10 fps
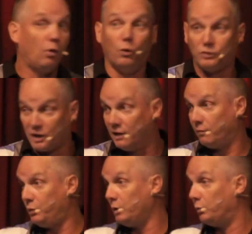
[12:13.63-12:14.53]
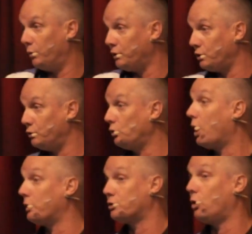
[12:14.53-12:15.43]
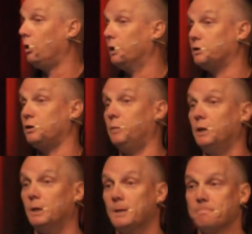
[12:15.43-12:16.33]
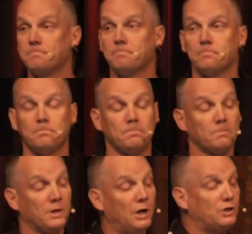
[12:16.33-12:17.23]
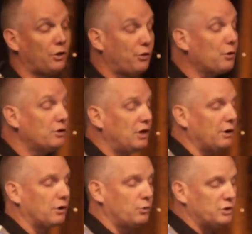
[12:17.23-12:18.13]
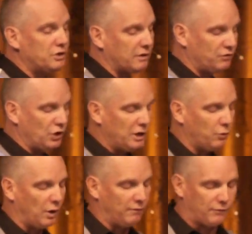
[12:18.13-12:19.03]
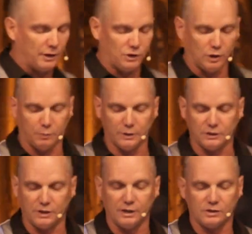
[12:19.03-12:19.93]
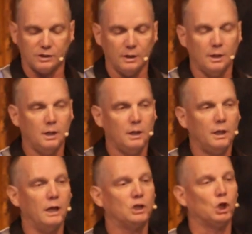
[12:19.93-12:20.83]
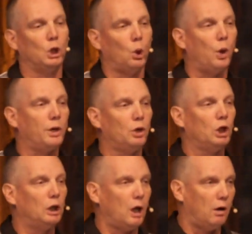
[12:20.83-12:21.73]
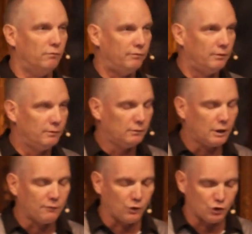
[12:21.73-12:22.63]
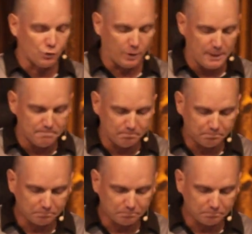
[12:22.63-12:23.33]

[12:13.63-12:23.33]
those kind of people. This is who God is calling us to be. Here's a third characteristic of genuine friendship. It's this. It's loyal love. Look at verse 3.